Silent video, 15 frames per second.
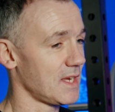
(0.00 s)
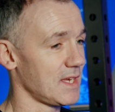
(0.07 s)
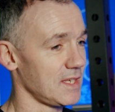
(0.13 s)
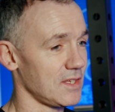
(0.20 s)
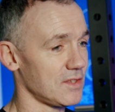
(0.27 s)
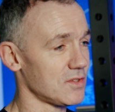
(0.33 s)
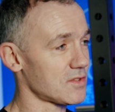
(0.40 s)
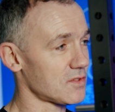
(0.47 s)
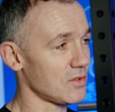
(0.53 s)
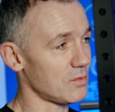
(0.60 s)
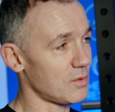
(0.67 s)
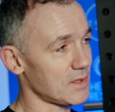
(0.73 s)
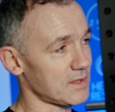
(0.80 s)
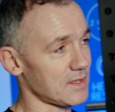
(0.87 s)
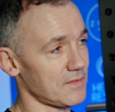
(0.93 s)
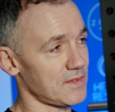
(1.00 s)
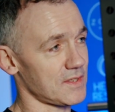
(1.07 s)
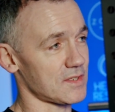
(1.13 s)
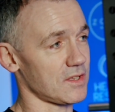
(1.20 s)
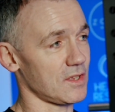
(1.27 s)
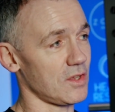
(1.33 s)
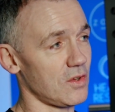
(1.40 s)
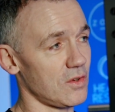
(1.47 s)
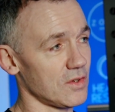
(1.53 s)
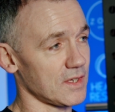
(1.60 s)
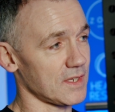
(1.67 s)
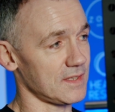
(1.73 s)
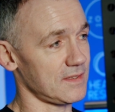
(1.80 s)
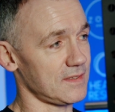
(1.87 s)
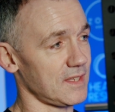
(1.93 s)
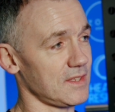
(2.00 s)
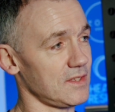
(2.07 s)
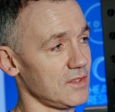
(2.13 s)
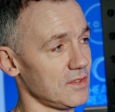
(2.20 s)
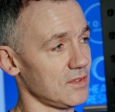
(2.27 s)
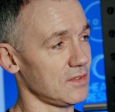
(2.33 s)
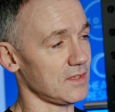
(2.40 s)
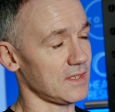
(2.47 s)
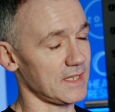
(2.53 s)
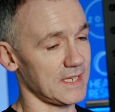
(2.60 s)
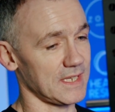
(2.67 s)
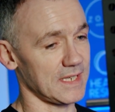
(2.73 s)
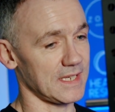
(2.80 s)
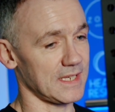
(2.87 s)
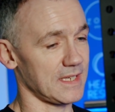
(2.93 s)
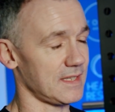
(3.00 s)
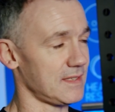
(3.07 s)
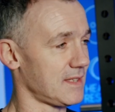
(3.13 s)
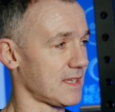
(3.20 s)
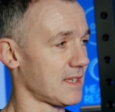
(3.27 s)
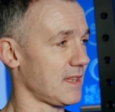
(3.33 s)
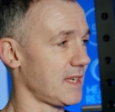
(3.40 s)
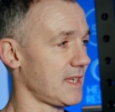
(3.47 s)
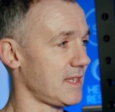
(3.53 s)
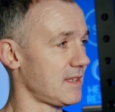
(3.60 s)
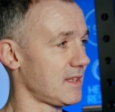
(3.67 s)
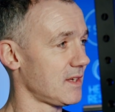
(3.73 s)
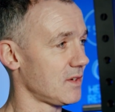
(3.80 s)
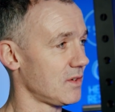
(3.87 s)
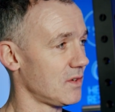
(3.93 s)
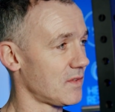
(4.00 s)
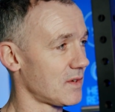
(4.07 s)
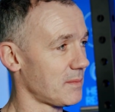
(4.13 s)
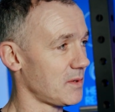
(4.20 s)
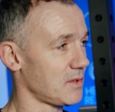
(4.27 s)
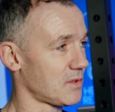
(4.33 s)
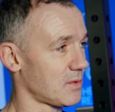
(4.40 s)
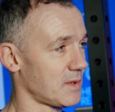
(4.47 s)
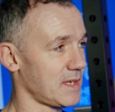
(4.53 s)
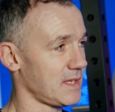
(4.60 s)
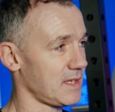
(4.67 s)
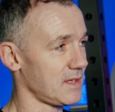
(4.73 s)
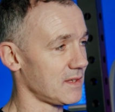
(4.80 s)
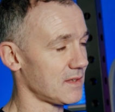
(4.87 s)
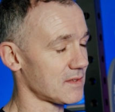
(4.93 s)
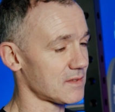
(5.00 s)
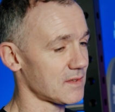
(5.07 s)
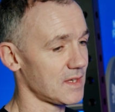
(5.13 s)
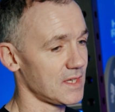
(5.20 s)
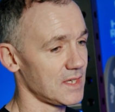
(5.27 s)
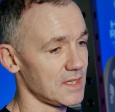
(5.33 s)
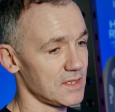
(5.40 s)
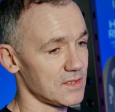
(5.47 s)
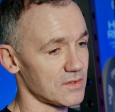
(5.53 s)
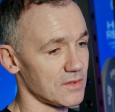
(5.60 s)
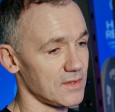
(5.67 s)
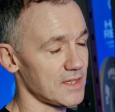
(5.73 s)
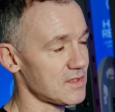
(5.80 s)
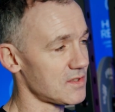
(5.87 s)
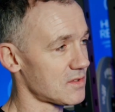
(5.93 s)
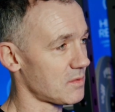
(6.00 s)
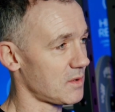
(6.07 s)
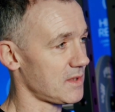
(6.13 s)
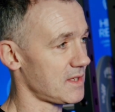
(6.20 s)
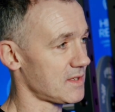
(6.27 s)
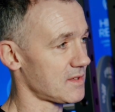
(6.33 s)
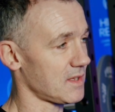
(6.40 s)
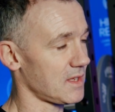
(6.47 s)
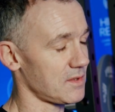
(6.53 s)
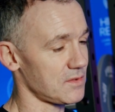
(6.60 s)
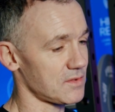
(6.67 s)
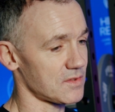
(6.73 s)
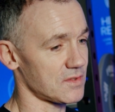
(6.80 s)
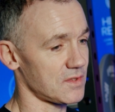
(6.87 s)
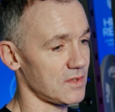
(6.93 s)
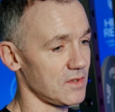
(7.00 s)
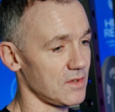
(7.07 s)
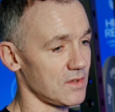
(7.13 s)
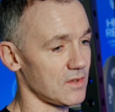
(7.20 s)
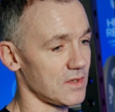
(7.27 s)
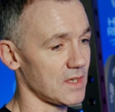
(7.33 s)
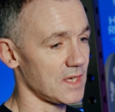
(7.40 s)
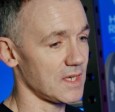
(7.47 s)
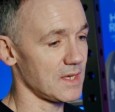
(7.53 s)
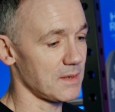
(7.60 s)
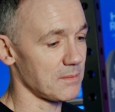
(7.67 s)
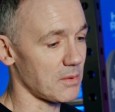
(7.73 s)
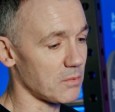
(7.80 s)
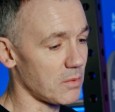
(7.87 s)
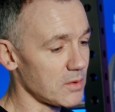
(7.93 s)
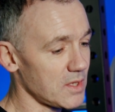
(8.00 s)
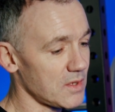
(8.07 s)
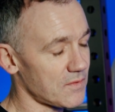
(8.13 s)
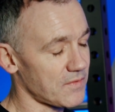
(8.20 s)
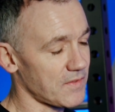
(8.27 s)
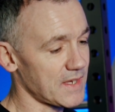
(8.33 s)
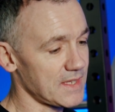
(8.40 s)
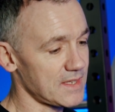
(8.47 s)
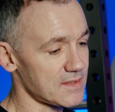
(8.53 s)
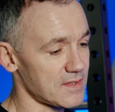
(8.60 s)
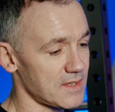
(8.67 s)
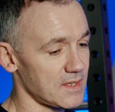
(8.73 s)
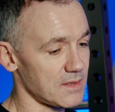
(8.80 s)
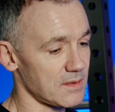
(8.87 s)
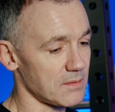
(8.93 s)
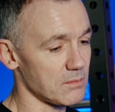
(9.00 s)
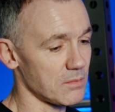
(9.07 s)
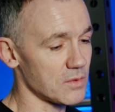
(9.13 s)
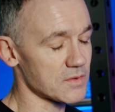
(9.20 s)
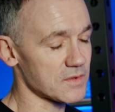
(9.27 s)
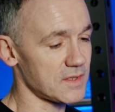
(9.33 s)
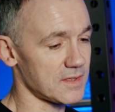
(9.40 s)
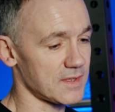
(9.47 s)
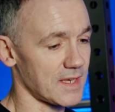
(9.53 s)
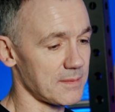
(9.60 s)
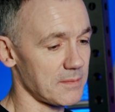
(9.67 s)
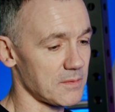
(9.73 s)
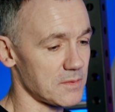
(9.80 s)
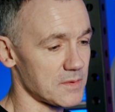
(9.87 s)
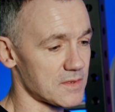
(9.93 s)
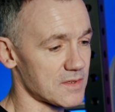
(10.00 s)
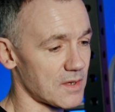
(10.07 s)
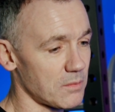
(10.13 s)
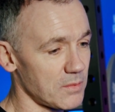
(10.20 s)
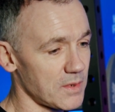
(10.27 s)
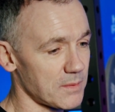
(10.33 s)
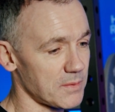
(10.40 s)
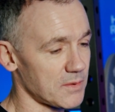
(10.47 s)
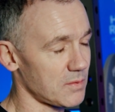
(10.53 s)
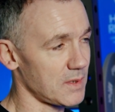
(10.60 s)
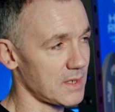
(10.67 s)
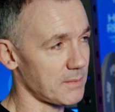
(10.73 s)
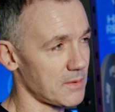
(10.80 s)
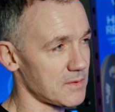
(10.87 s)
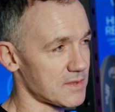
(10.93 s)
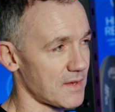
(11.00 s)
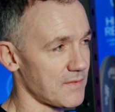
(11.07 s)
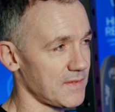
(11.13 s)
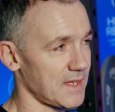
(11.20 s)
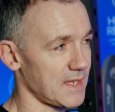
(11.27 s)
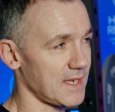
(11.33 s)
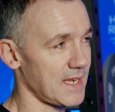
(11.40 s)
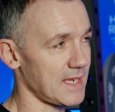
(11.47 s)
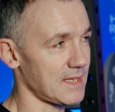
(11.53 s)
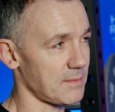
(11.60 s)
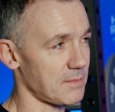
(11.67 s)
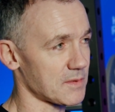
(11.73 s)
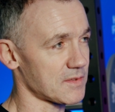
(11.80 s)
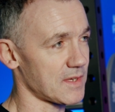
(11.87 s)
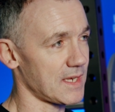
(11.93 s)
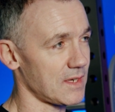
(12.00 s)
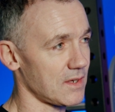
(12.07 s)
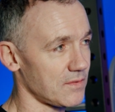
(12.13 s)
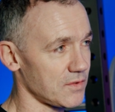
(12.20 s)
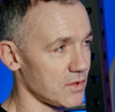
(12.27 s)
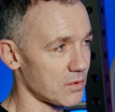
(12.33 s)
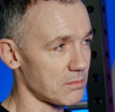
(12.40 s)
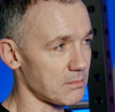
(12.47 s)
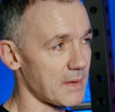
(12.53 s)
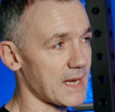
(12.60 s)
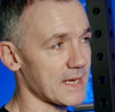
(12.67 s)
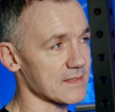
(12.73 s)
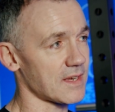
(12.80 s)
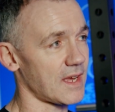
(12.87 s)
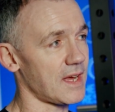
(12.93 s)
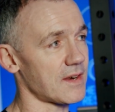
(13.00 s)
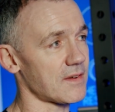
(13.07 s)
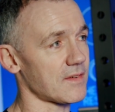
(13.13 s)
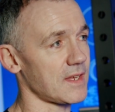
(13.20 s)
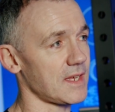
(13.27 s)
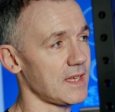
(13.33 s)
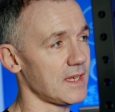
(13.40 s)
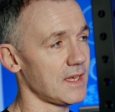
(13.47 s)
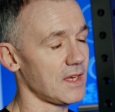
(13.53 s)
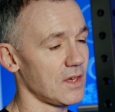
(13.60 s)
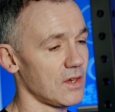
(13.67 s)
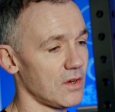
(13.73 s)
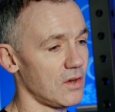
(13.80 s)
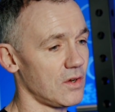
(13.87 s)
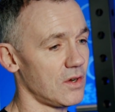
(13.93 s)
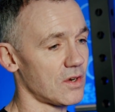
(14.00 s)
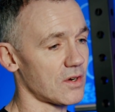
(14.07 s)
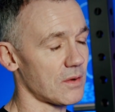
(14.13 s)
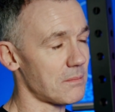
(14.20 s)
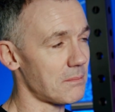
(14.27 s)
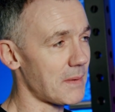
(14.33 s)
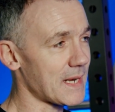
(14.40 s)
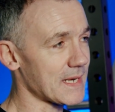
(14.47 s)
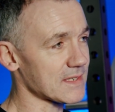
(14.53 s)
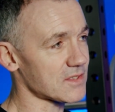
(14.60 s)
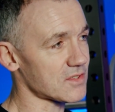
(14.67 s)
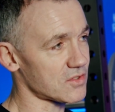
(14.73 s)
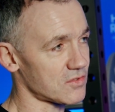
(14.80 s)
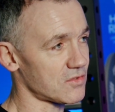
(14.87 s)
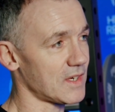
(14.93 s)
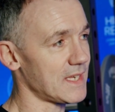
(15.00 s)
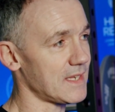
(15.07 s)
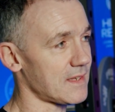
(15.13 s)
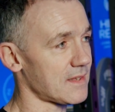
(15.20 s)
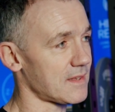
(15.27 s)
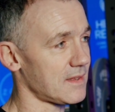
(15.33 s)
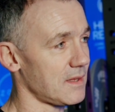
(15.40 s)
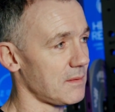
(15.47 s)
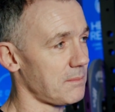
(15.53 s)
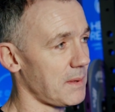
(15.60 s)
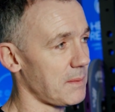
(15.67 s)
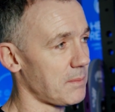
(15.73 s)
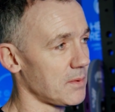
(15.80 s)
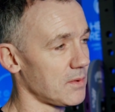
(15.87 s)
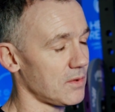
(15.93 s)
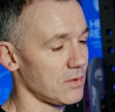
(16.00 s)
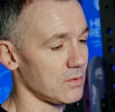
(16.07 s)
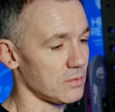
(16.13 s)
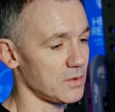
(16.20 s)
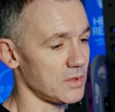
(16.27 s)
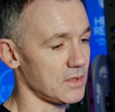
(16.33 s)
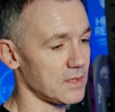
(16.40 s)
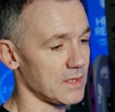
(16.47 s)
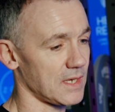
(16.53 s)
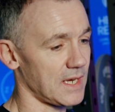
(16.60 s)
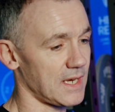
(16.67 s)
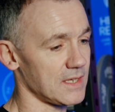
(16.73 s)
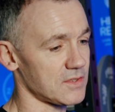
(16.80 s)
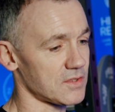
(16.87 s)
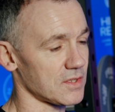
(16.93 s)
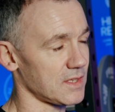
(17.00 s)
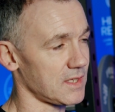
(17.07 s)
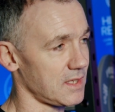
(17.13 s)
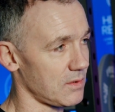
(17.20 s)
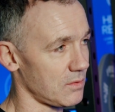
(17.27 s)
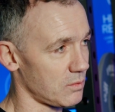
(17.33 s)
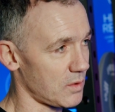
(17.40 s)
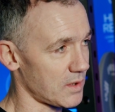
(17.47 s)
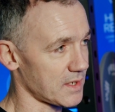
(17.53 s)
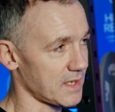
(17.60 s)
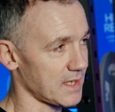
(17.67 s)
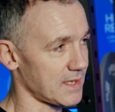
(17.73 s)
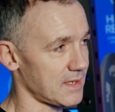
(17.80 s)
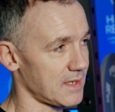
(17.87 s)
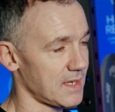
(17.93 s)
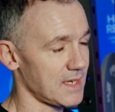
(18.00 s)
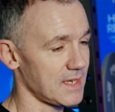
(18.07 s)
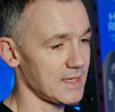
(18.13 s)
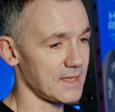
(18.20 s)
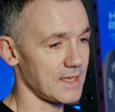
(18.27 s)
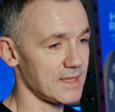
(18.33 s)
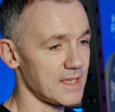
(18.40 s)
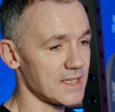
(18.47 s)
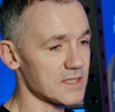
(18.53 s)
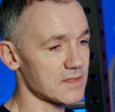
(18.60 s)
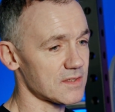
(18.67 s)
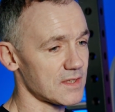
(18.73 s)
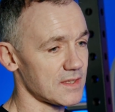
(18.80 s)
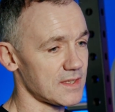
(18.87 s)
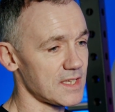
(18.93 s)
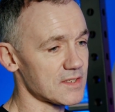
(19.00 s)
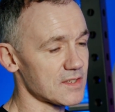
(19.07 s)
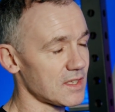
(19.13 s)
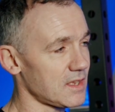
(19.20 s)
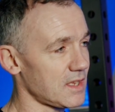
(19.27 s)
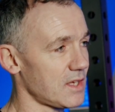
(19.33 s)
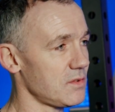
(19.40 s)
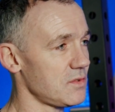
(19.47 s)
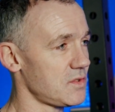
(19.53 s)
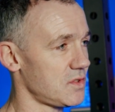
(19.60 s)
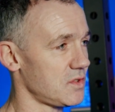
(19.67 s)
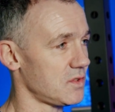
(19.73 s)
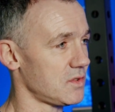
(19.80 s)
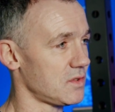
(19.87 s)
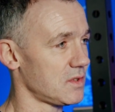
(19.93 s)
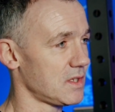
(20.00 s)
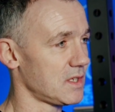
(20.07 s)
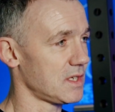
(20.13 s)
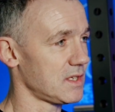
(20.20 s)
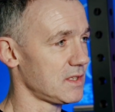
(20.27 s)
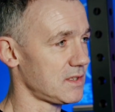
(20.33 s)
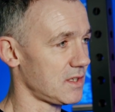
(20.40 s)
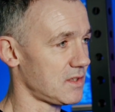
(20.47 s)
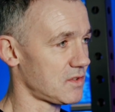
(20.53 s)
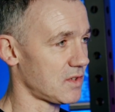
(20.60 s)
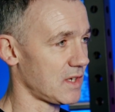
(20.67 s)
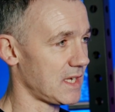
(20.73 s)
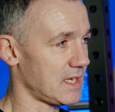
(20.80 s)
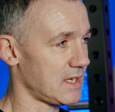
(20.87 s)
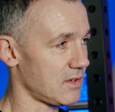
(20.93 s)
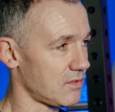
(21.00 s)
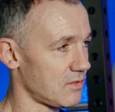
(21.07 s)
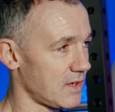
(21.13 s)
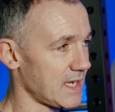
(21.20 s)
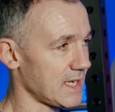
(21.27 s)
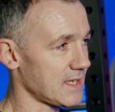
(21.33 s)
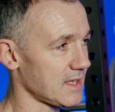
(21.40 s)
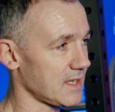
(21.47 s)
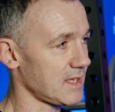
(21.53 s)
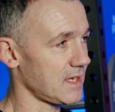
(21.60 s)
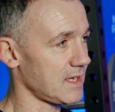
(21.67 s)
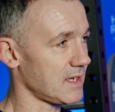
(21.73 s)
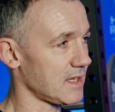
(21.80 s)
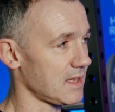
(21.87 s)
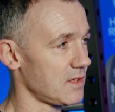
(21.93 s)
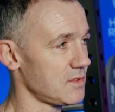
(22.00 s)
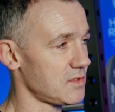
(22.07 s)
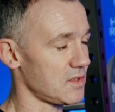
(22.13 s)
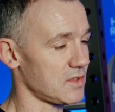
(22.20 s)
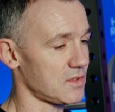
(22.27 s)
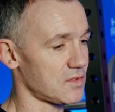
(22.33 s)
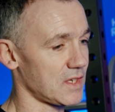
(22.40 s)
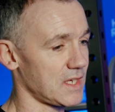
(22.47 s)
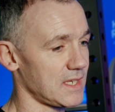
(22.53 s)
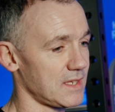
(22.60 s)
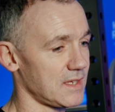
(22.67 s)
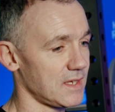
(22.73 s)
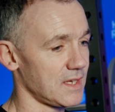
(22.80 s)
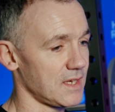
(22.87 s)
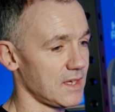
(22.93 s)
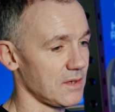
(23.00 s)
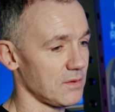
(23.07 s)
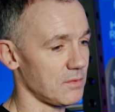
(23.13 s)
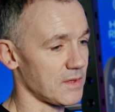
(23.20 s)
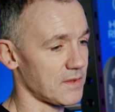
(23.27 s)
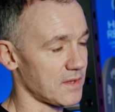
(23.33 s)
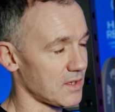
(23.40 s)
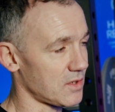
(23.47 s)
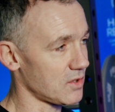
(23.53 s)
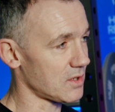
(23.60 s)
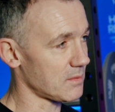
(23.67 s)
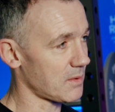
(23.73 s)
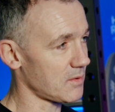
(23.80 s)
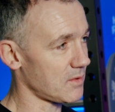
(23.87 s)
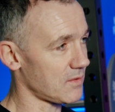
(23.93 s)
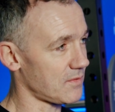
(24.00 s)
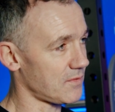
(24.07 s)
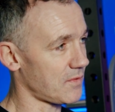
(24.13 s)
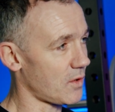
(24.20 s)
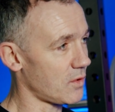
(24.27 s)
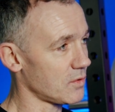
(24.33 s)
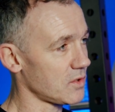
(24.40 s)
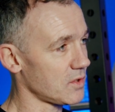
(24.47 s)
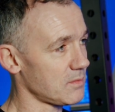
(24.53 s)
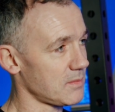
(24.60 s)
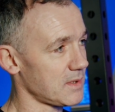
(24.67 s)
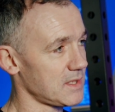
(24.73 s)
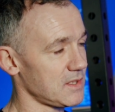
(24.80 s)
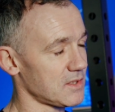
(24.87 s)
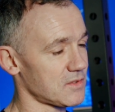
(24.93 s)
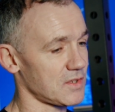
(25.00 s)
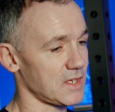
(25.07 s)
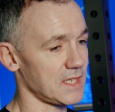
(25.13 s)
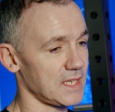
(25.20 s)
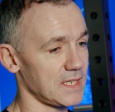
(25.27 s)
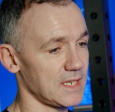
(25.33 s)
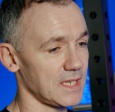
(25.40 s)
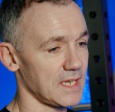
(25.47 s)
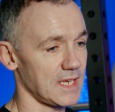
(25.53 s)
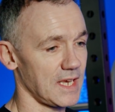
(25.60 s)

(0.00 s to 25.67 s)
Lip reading: Yeah. You just don't want to have this long continual decline over about 20 years. So this is what this allows us to do. But what you'd find is that most of the time it was somewhere between about 70 and 80% of your max heart rate or max strength that people would actually work in. And this allows you to train regularly, allows you to train with a good amount of volume in your training.